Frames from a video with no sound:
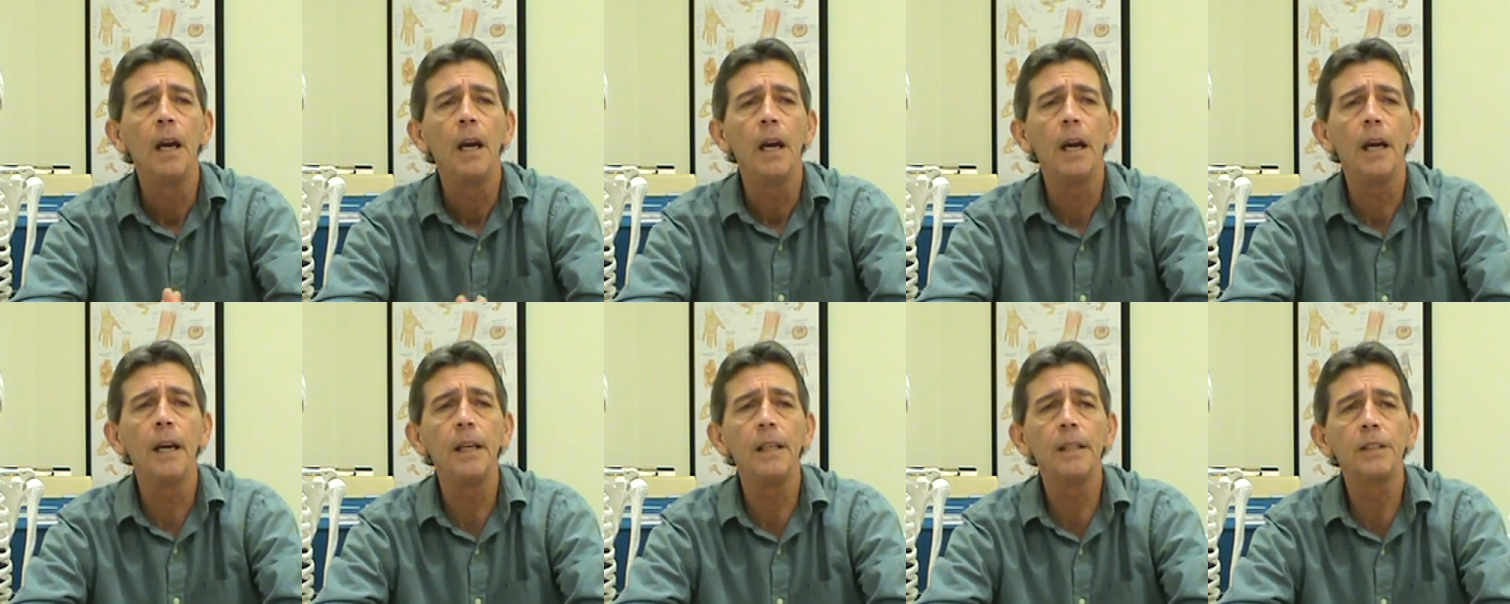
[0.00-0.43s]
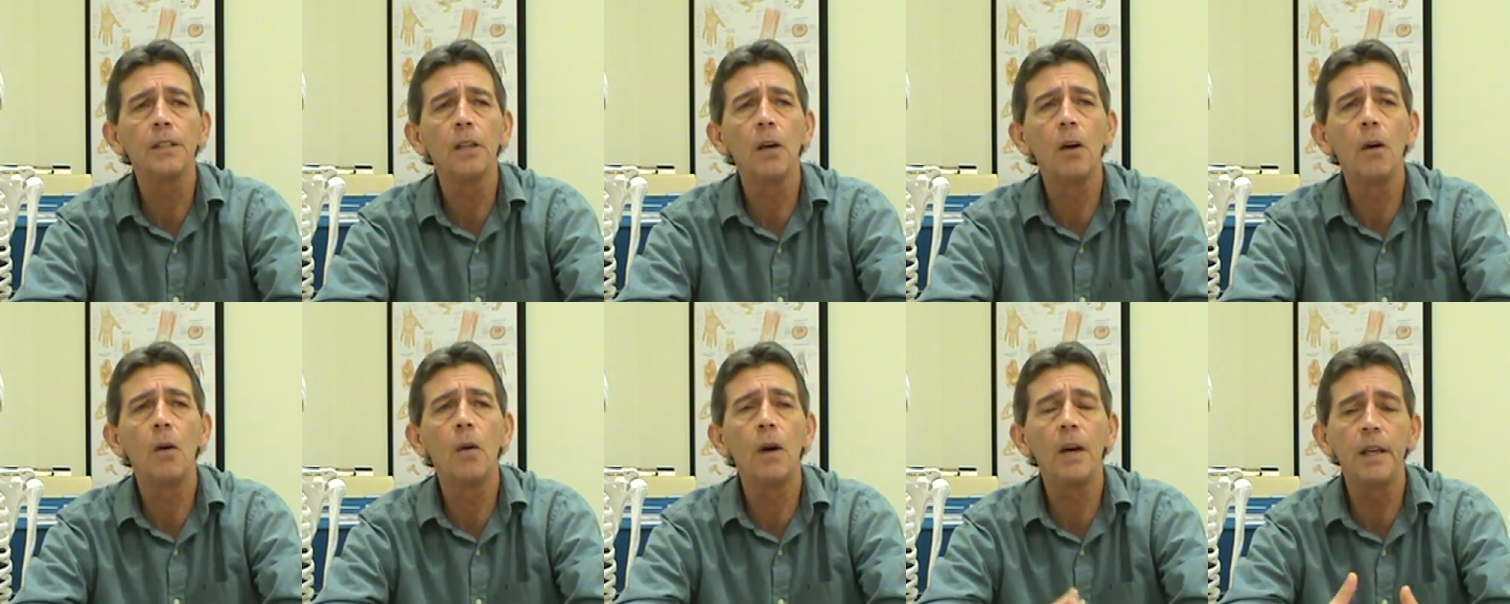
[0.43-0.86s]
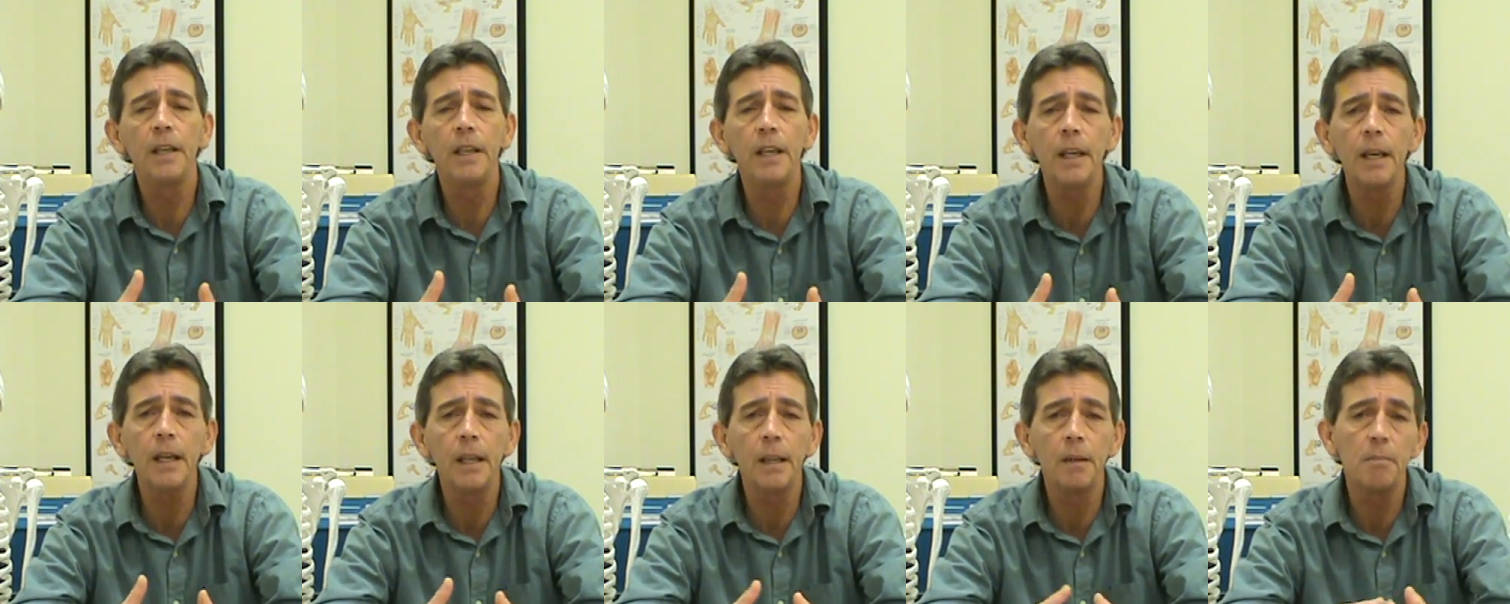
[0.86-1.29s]
And so
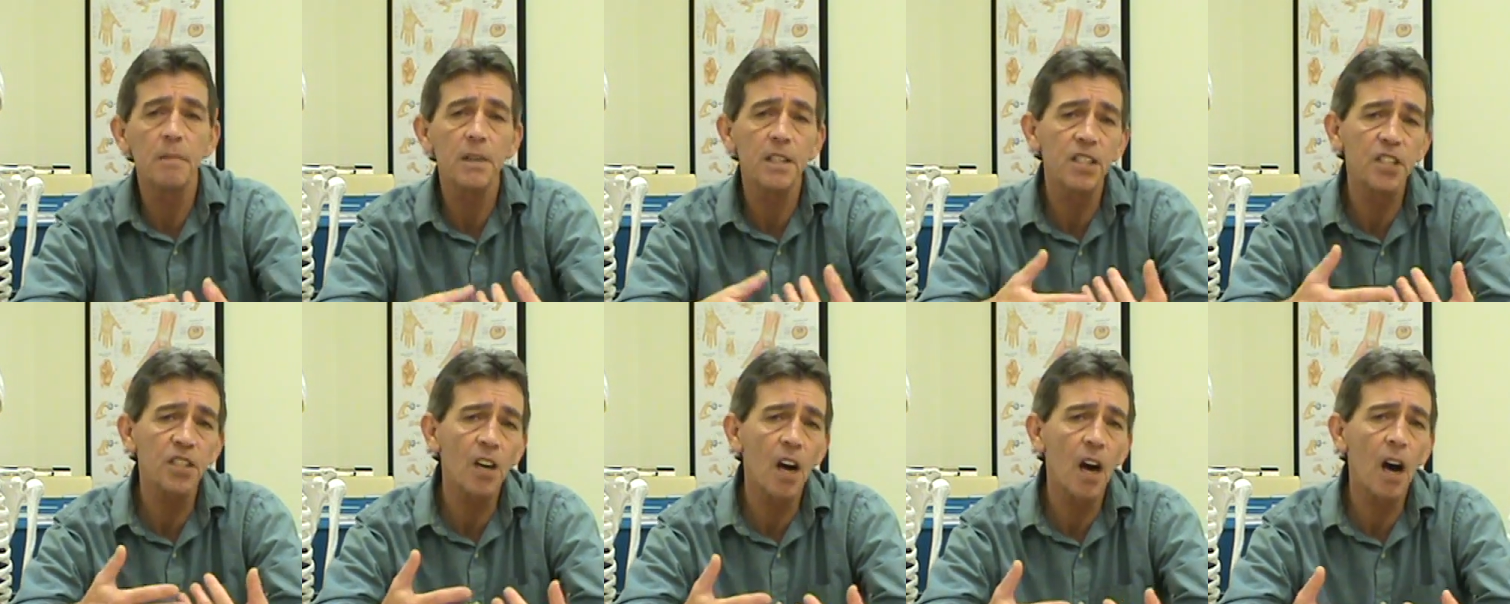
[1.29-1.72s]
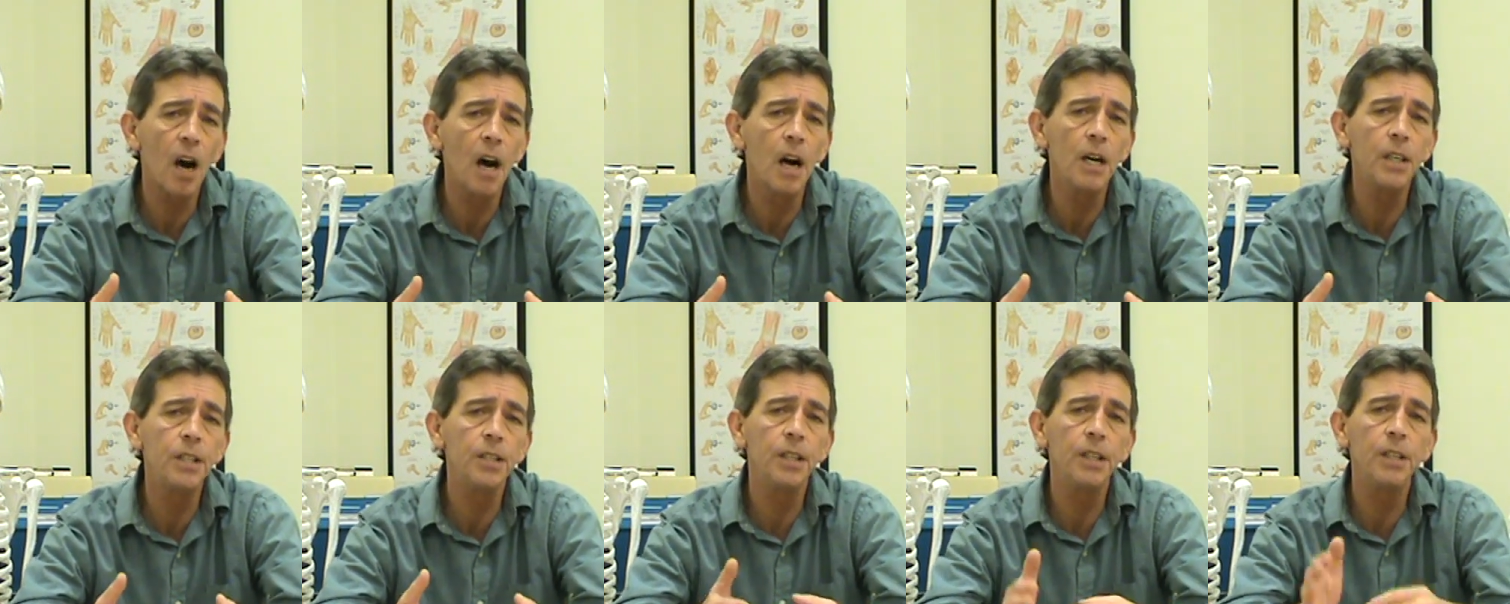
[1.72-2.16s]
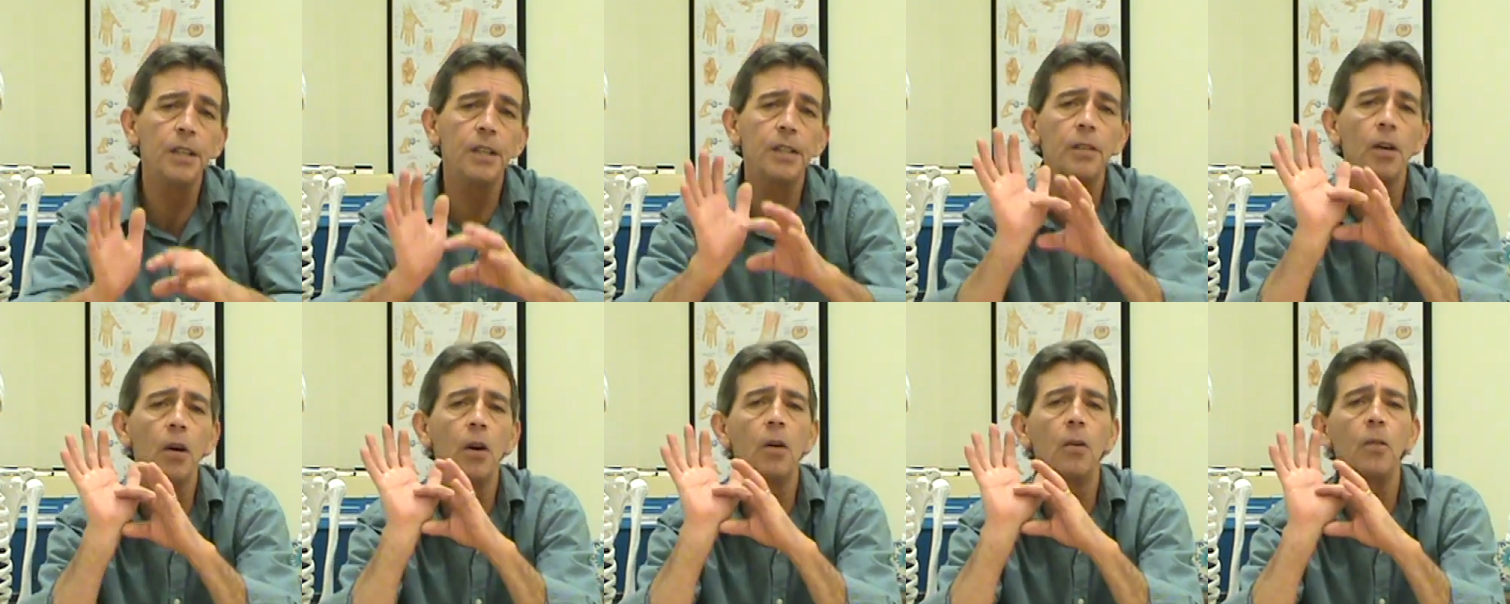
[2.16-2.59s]
again, massaging
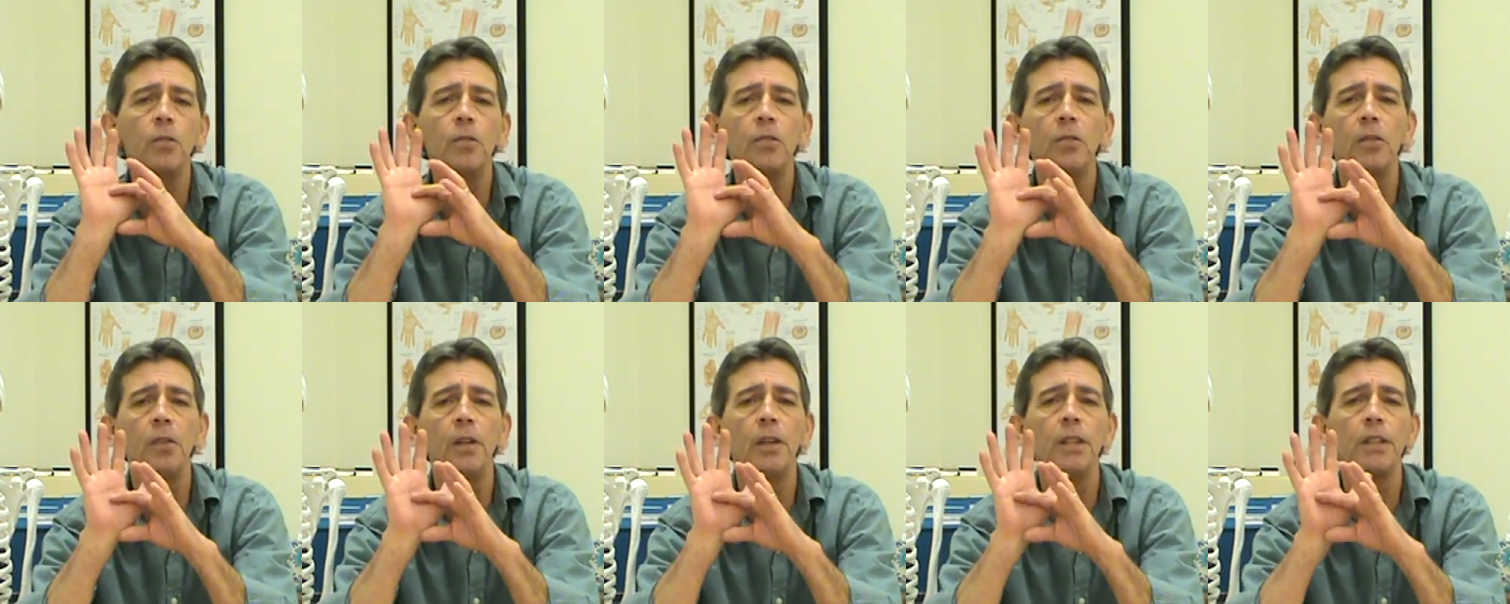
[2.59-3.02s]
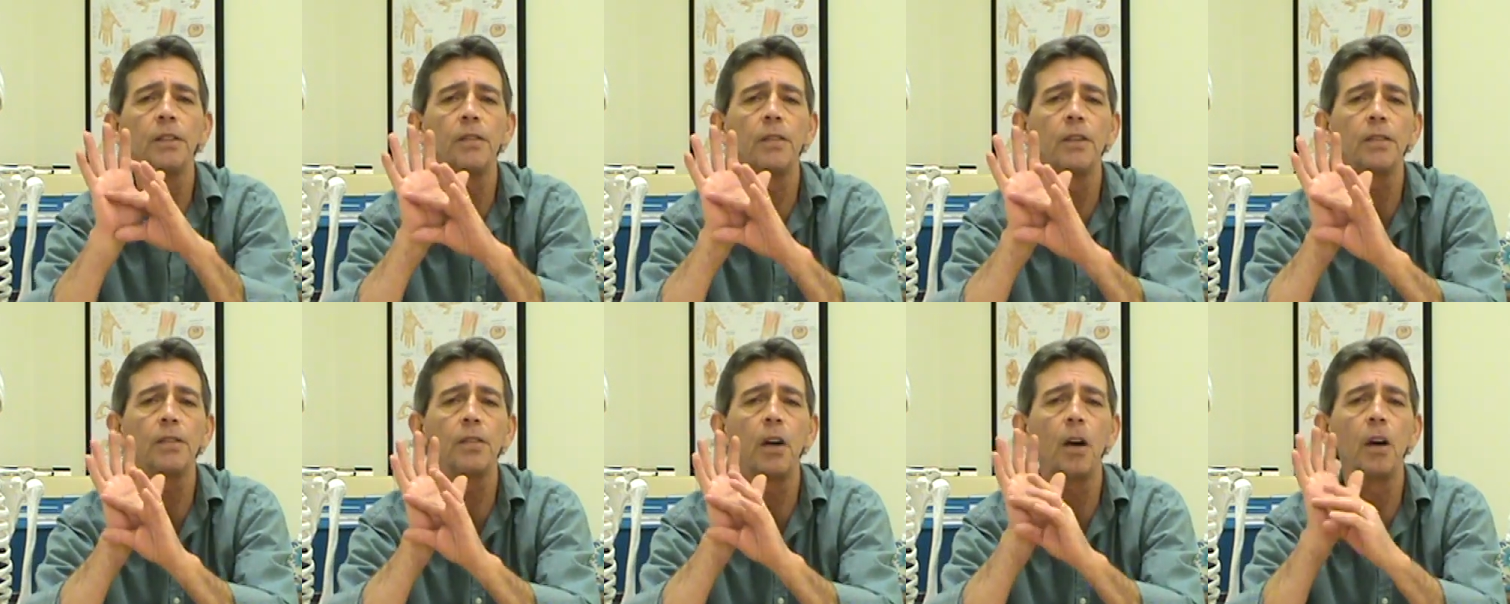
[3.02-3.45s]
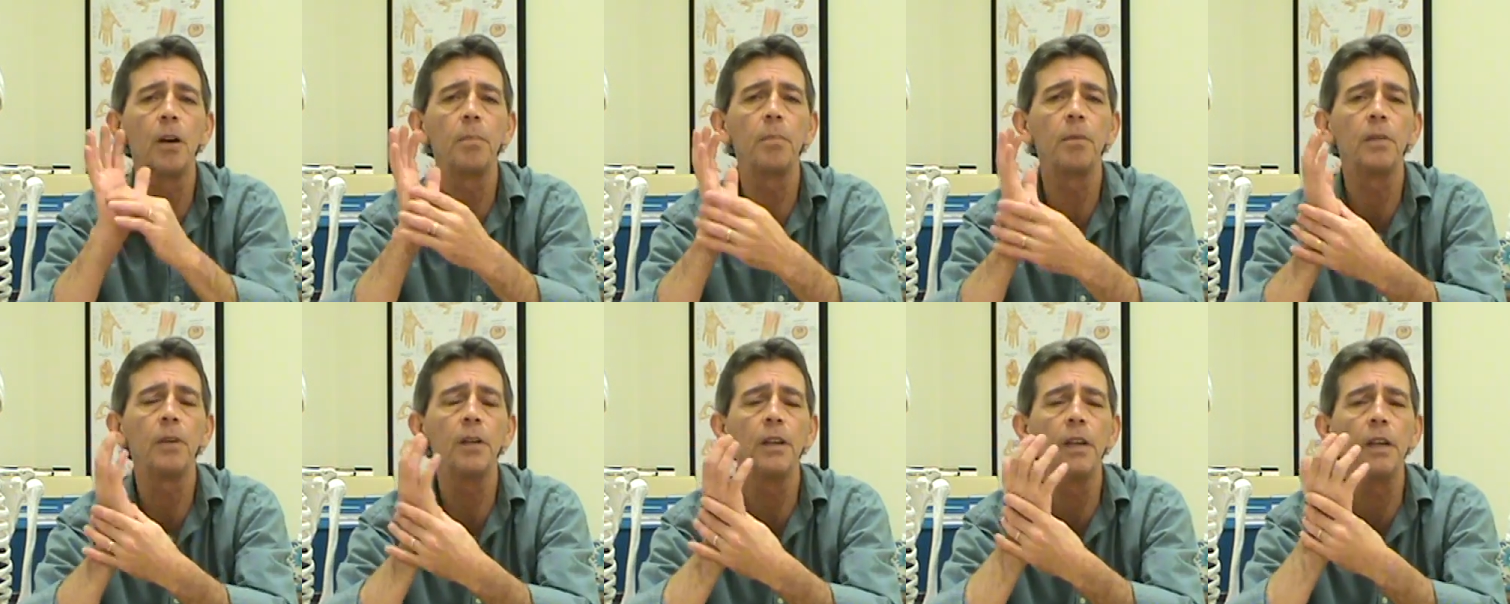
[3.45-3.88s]
this whole transverse
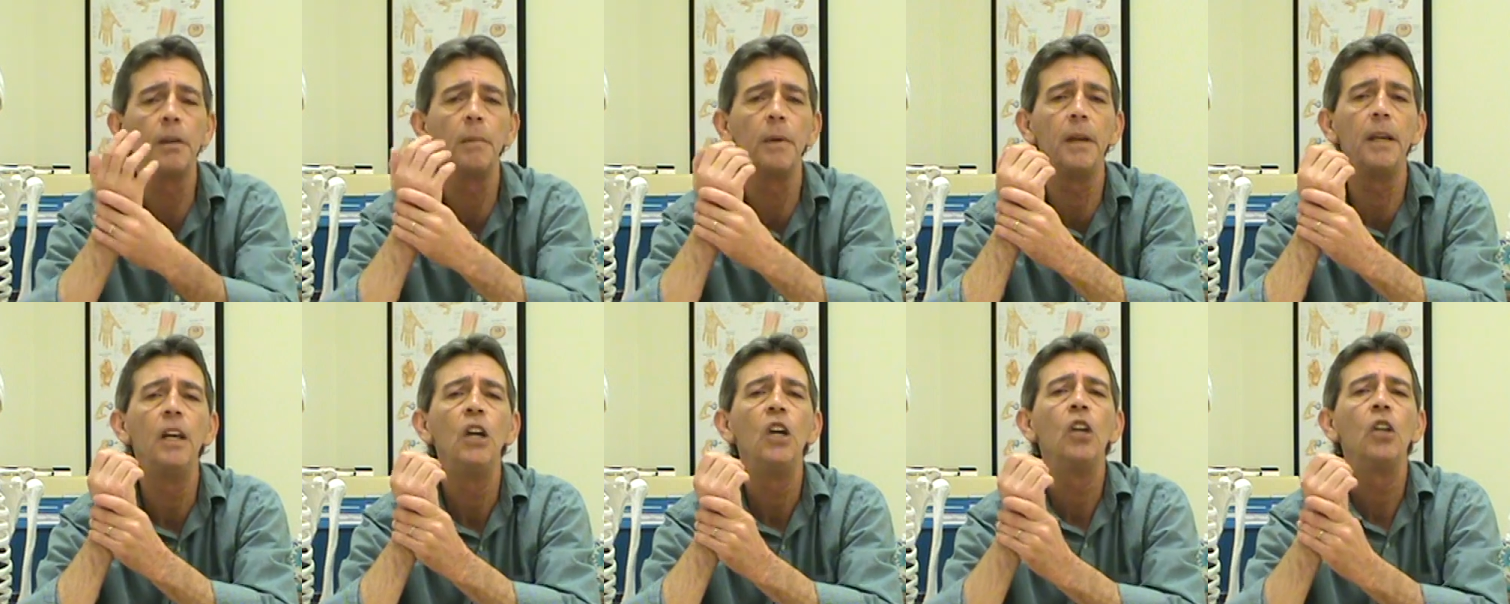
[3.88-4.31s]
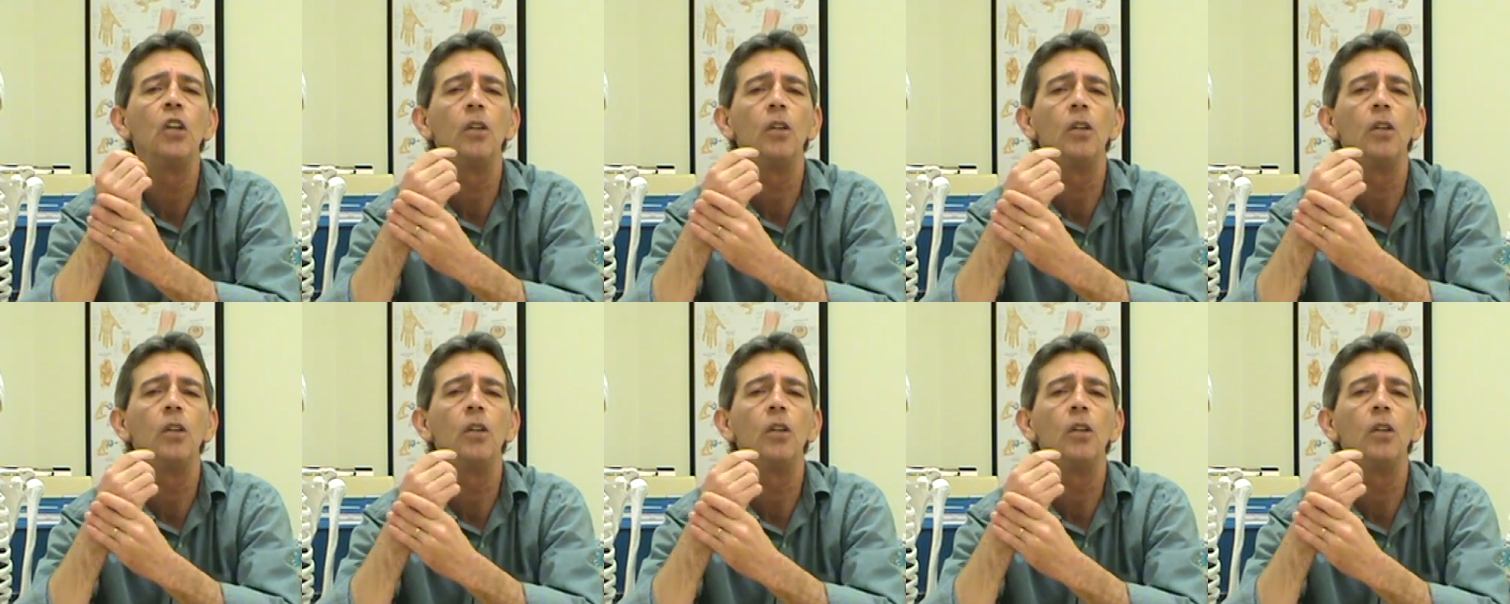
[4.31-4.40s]
carpal ligament,